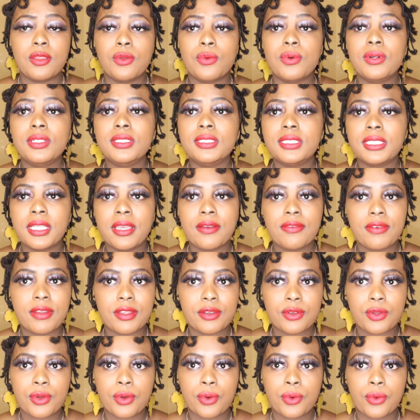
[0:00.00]
you will
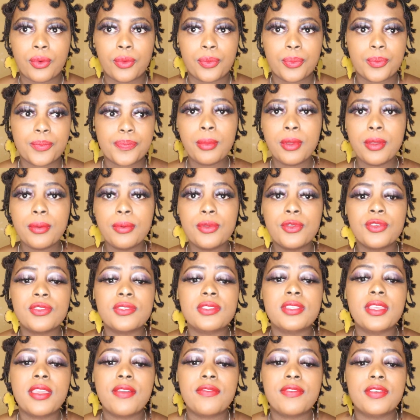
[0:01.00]
never know. Maybe your
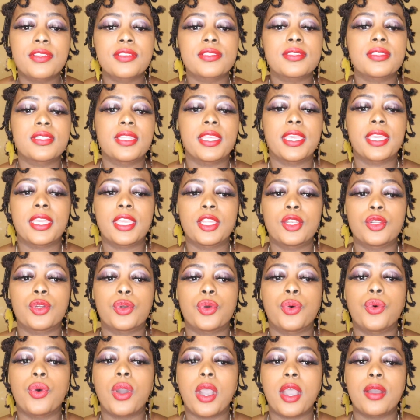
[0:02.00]
savings, they can
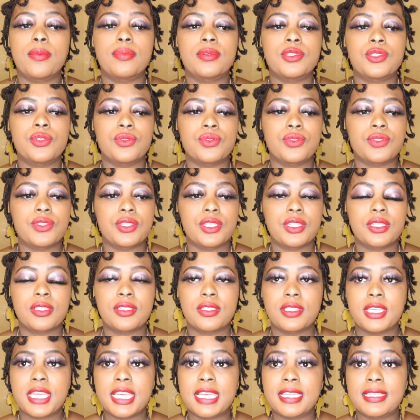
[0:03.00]
go up to
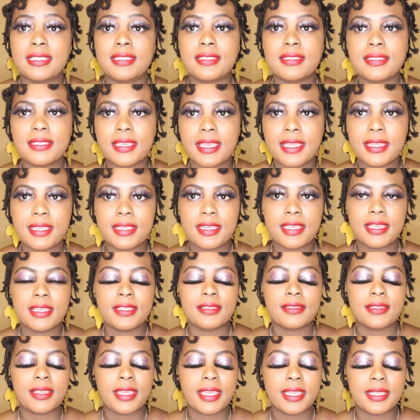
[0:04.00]
six years, ten
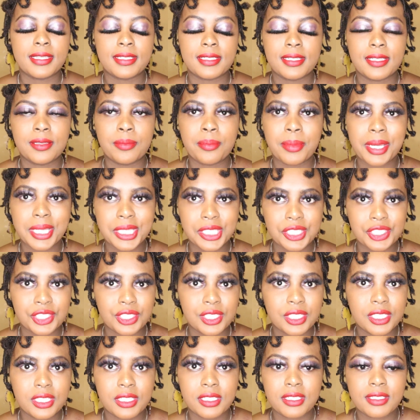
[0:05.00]
years, and
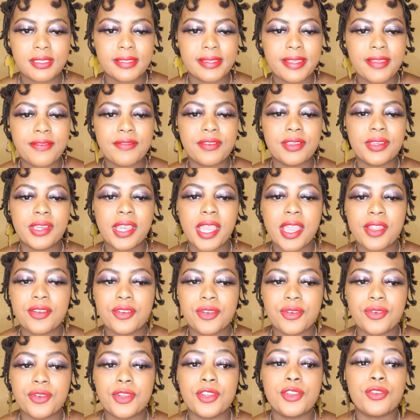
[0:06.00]
imagine saving one
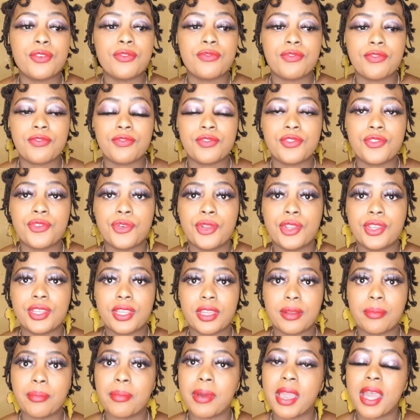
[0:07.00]
hundred rand or fifty rand
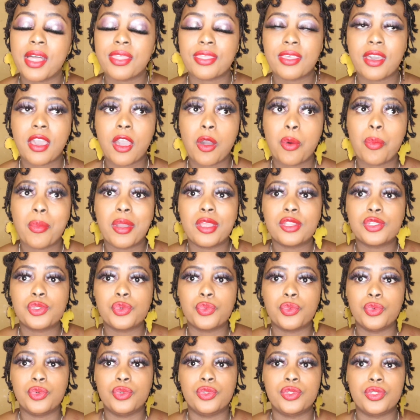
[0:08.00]
a month. How
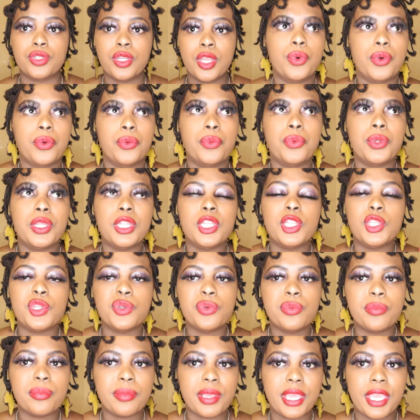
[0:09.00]
much would will
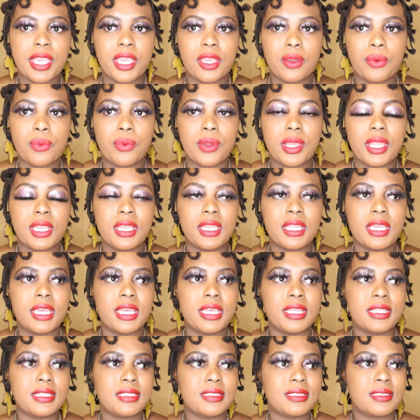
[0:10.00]
you make when
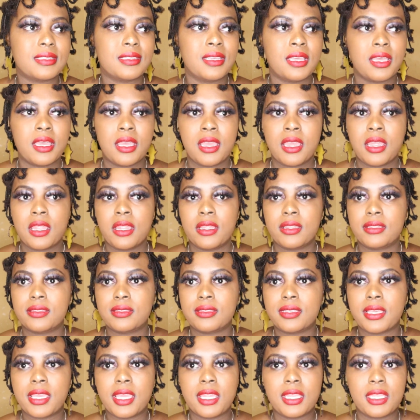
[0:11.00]
it's
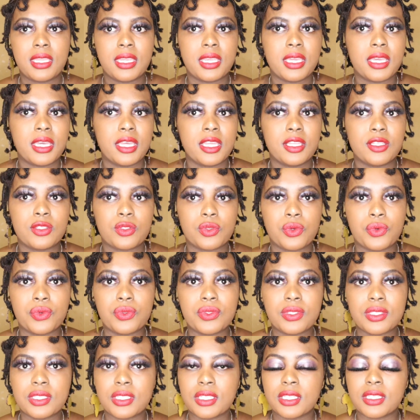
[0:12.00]
ten years
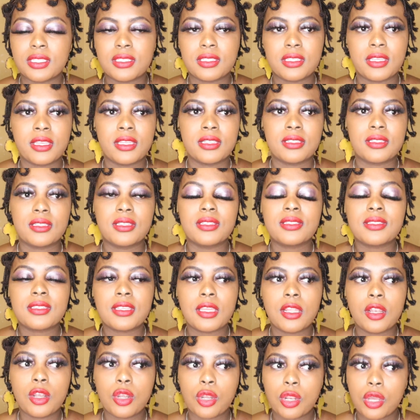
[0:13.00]
or six years? It's
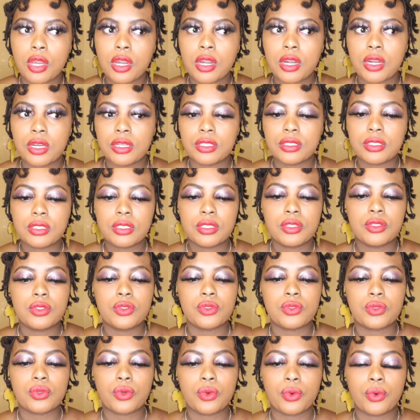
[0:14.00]
a lot.
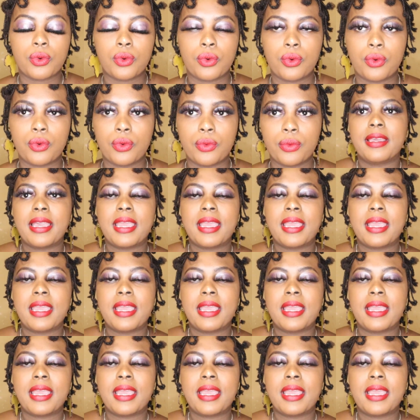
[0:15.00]
So